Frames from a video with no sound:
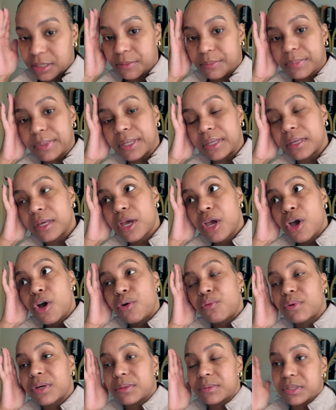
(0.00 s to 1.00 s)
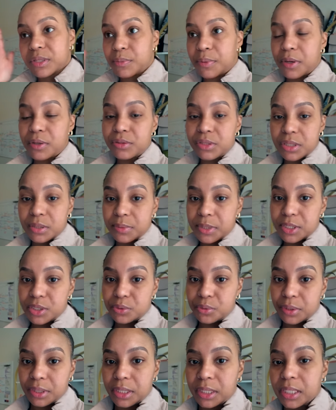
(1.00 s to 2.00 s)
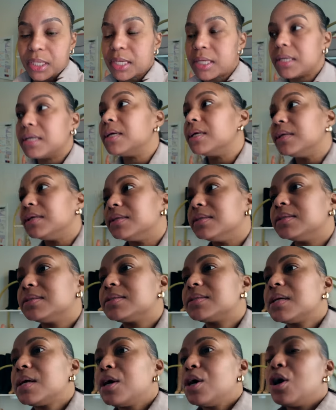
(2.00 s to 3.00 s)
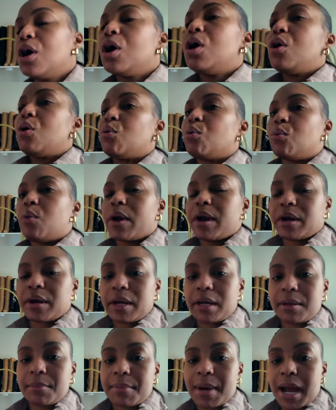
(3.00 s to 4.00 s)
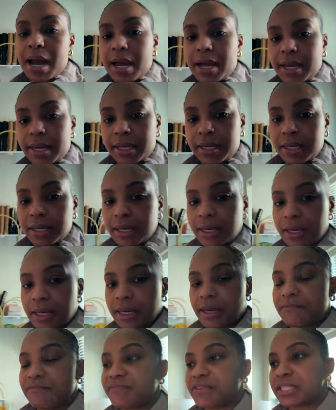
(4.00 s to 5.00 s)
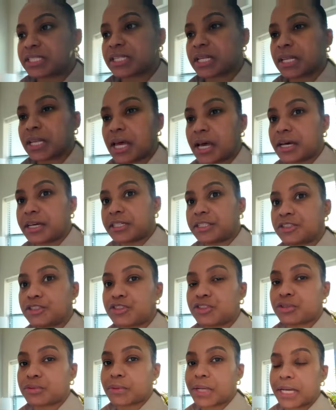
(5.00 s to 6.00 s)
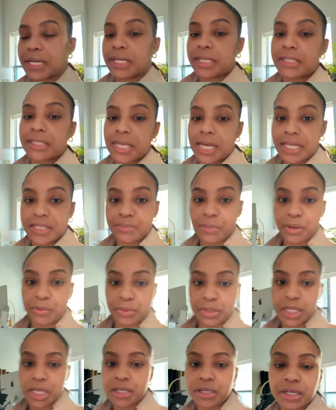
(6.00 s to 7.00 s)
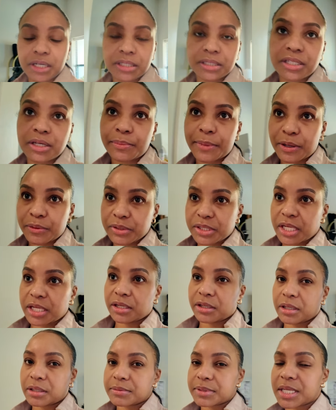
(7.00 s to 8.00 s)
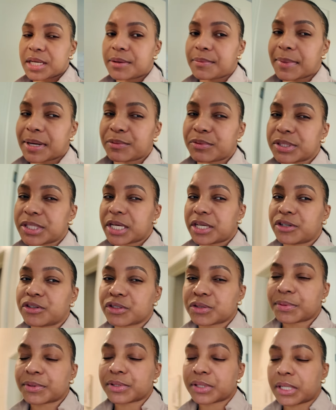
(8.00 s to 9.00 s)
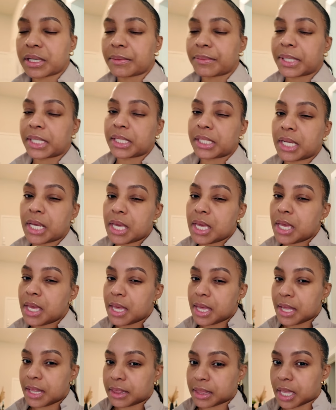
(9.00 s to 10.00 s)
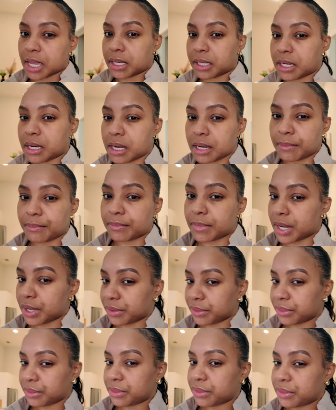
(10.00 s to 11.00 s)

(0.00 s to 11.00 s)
up. But what I'm supposed to be doing is wearing my Invisalign trays as my retainer until my retainer comes in. My retainer is supposed to come in in like a month.